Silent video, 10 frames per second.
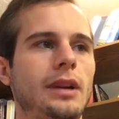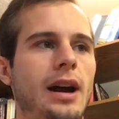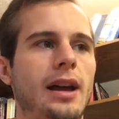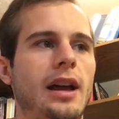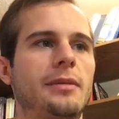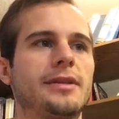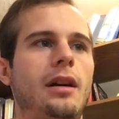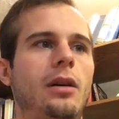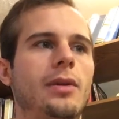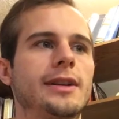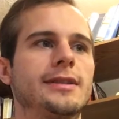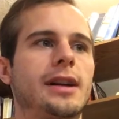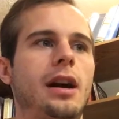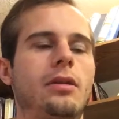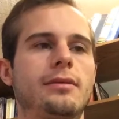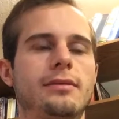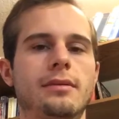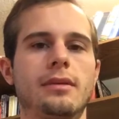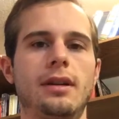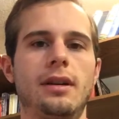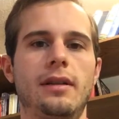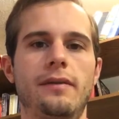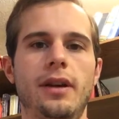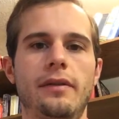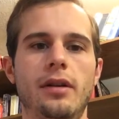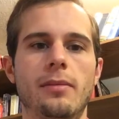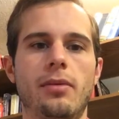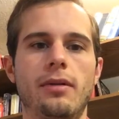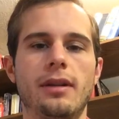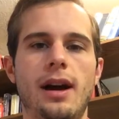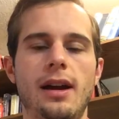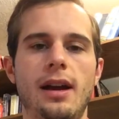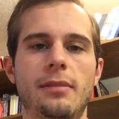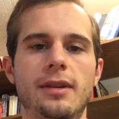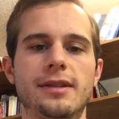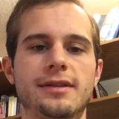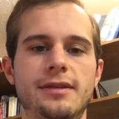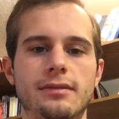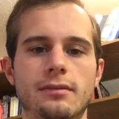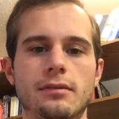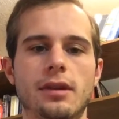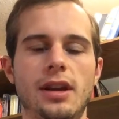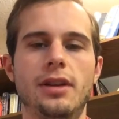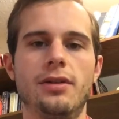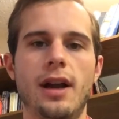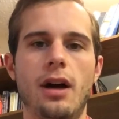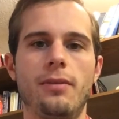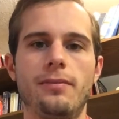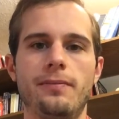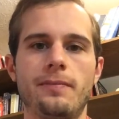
I am is always now. Very, very important. I am is here now.